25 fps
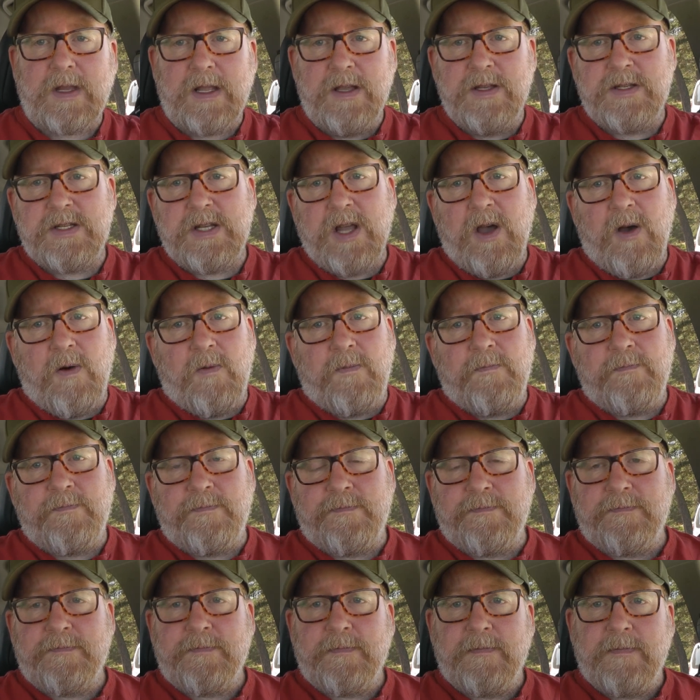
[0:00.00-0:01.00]
So,
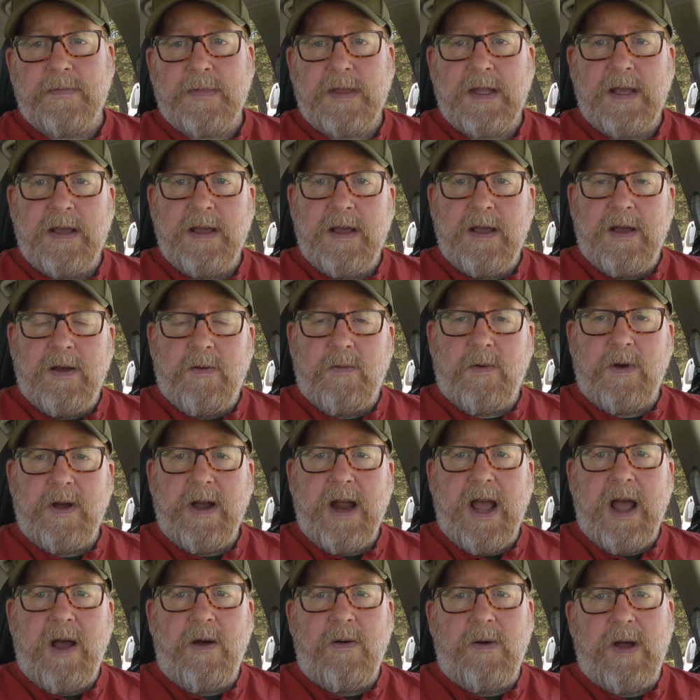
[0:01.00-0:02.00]
we're
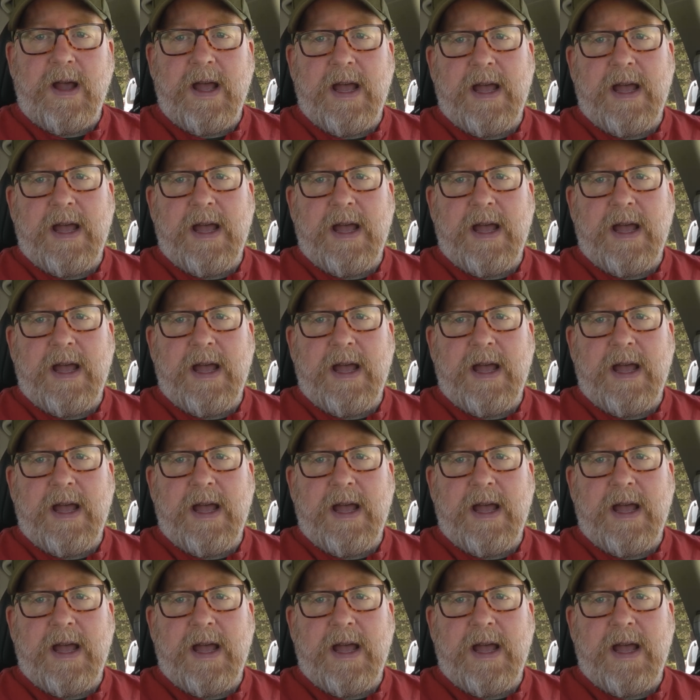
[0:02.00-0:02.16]
now